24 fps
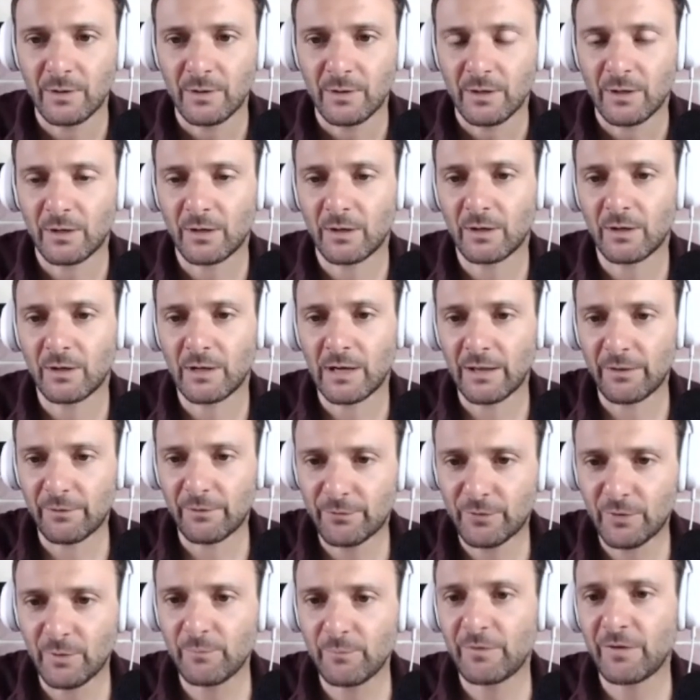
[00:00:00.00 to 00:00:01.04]
And
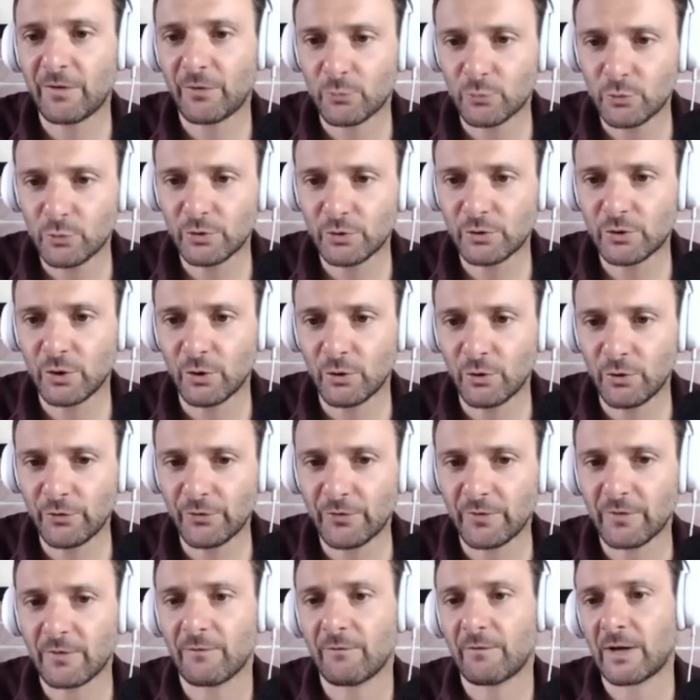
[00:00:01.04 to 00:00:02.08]
from this root cause,
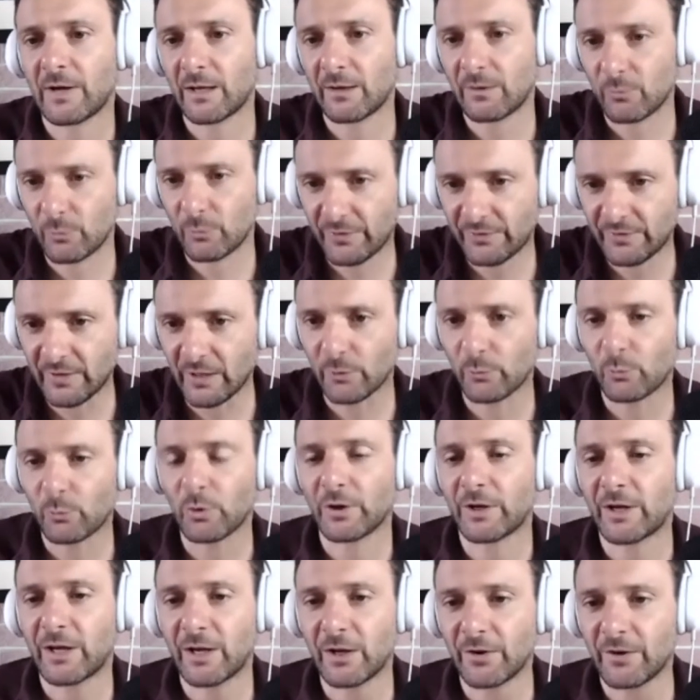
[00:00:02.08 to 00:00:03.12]
then we start
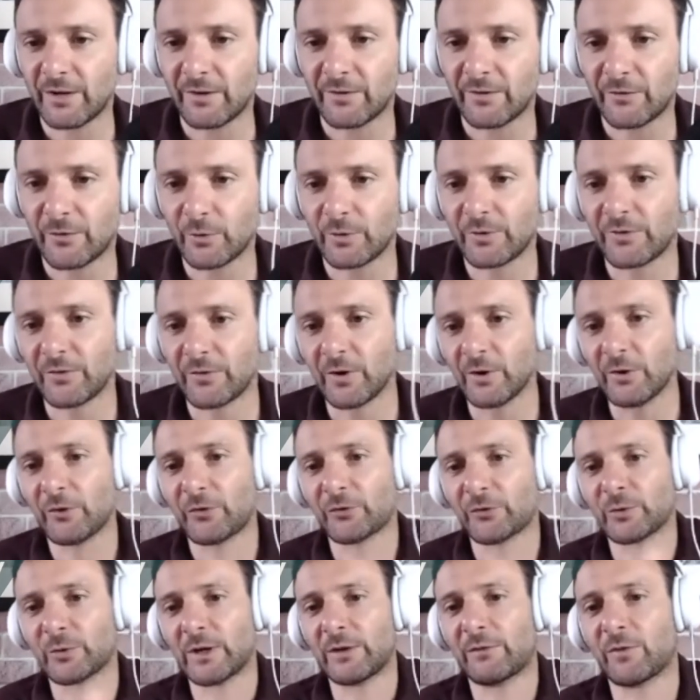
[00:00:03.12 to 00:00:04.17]
working on it. So it's not a
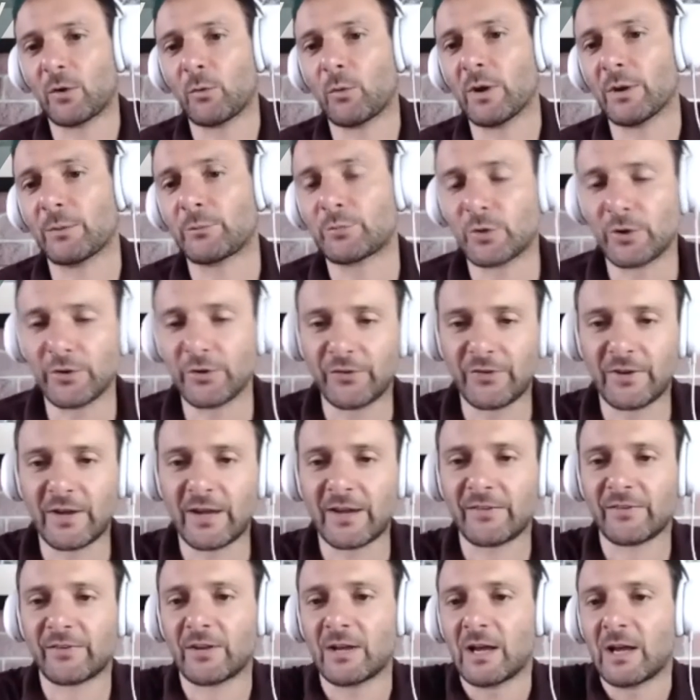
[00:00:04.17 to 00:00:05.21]
straightforward
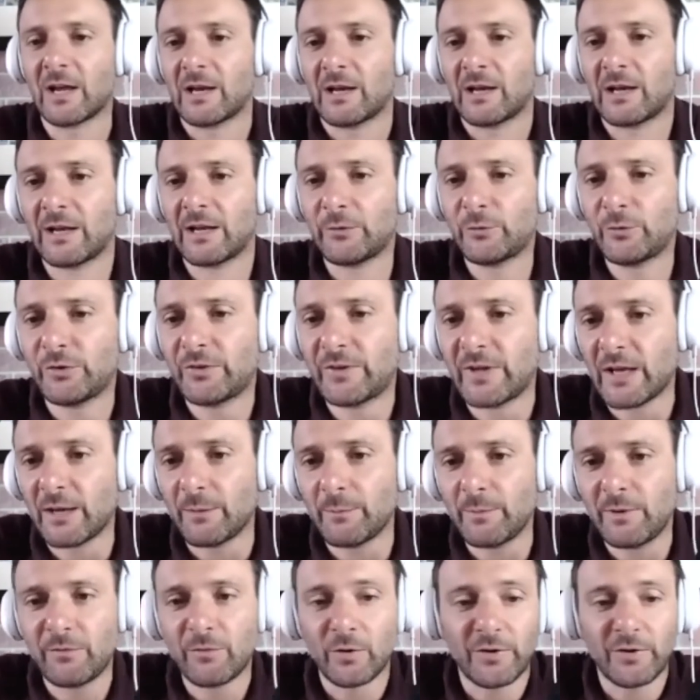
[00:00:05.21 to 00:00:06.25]
process. Like you tell
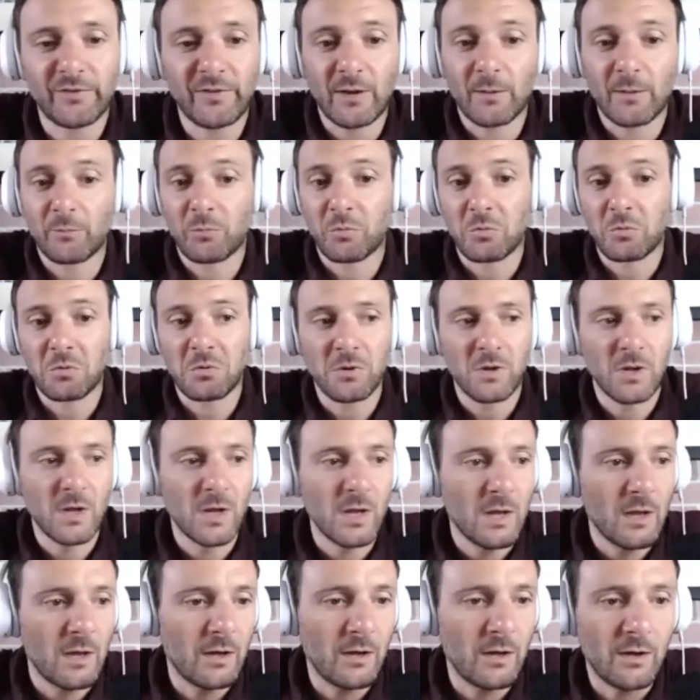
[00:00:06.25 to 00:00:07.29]
me, for example,
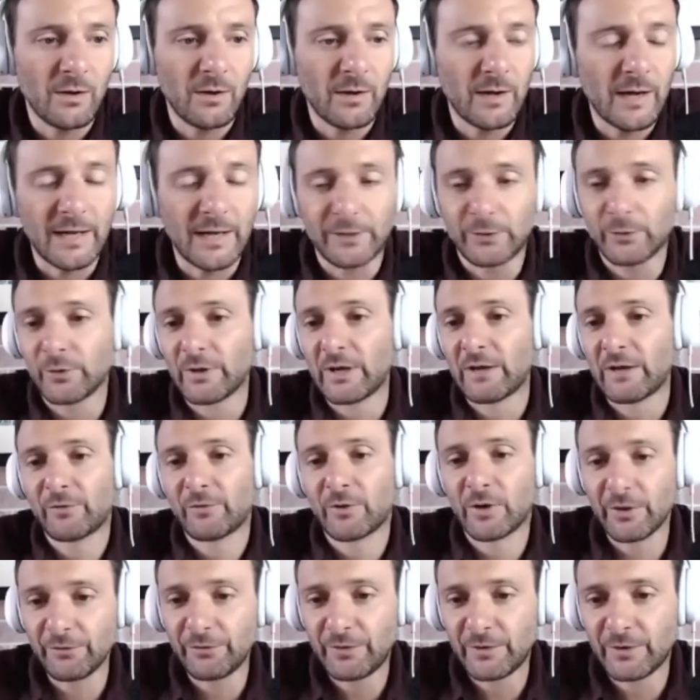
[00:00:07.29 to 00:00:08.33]
I don't have
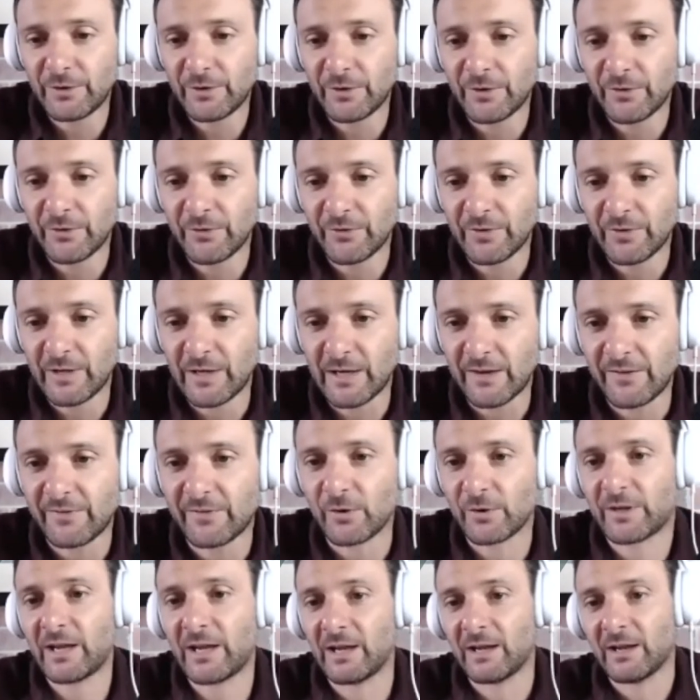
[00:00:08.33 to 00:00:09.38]
confidence, and I say,
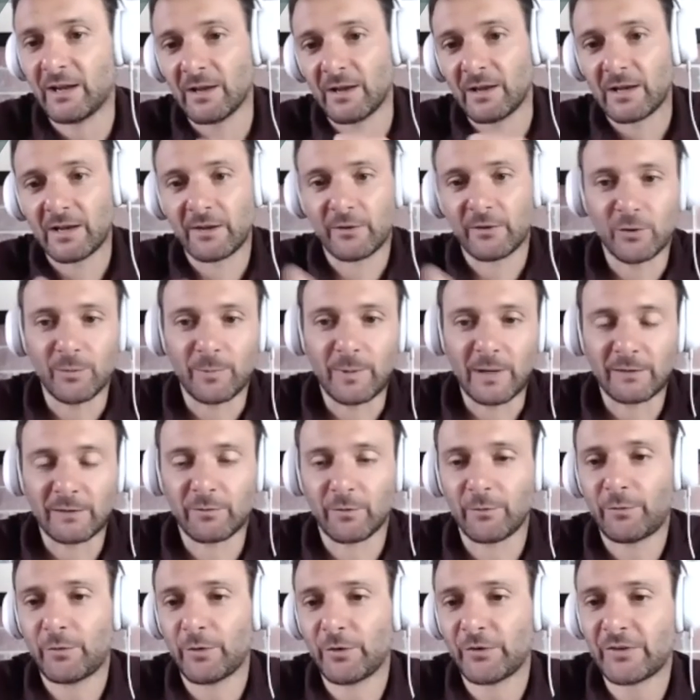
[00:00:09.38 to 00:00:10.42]
okay, let's go back for
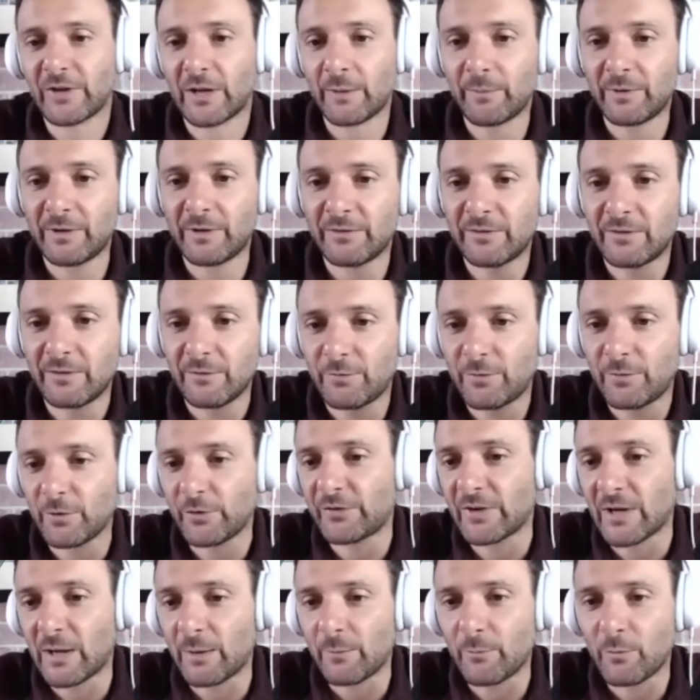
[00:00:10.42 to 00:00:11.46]
the first
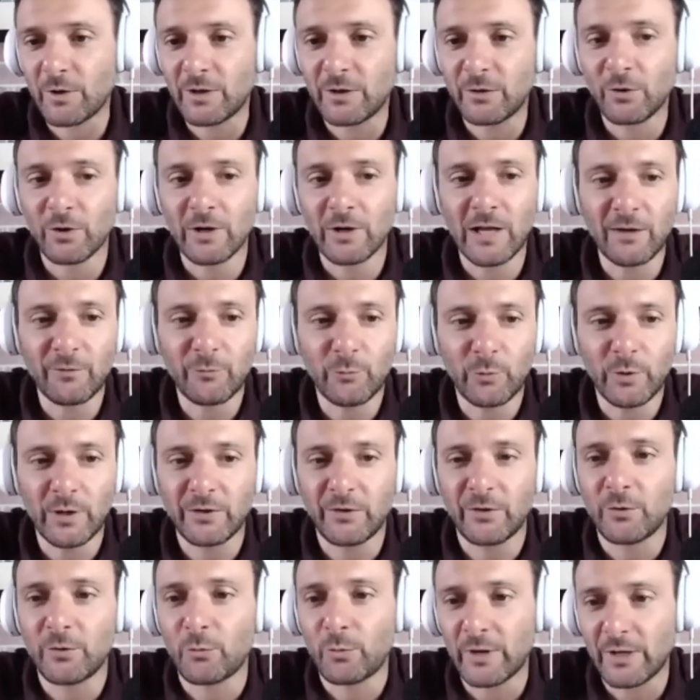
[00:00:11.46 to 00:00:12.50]
time in your life where
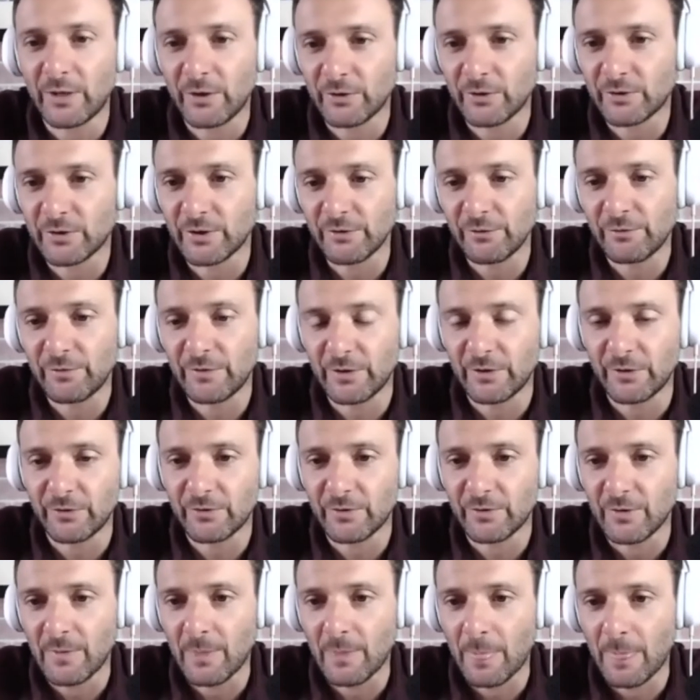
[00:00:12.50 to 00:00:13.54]
you were not confident,
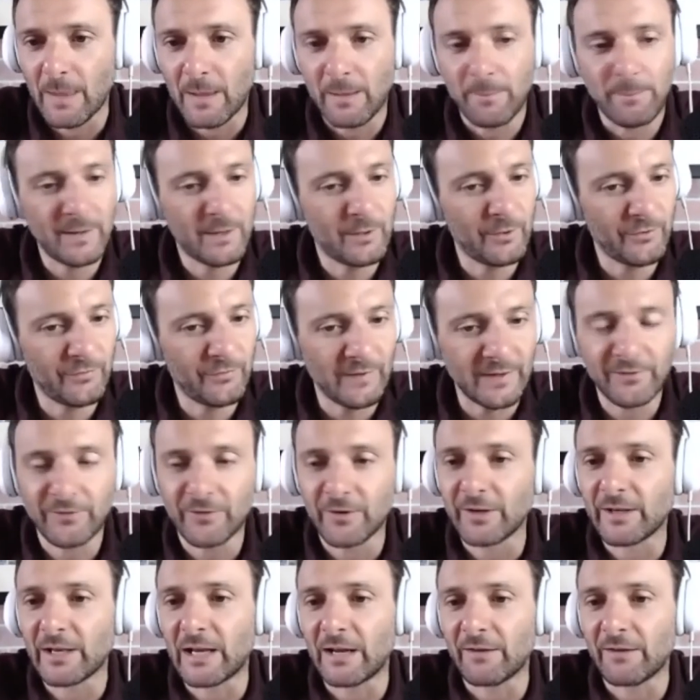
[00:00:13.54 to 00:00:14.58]
because that's
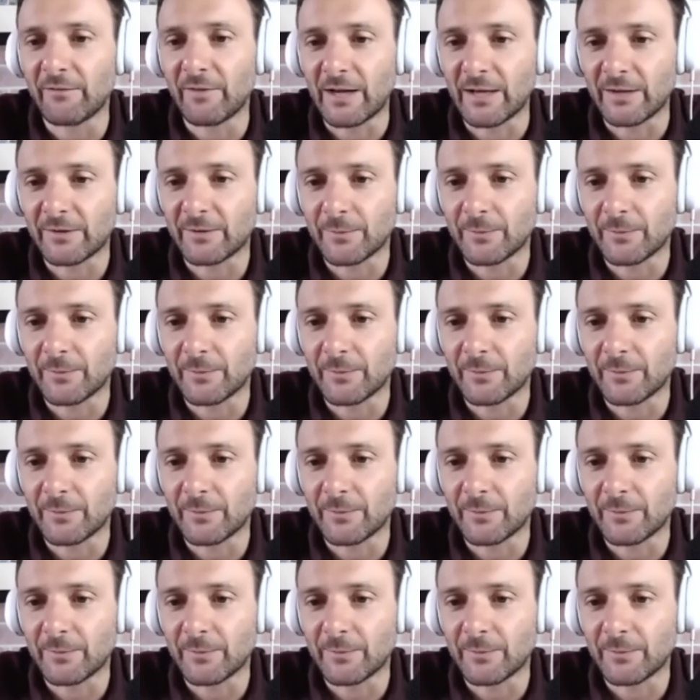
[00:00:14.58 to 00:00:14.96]
not like that.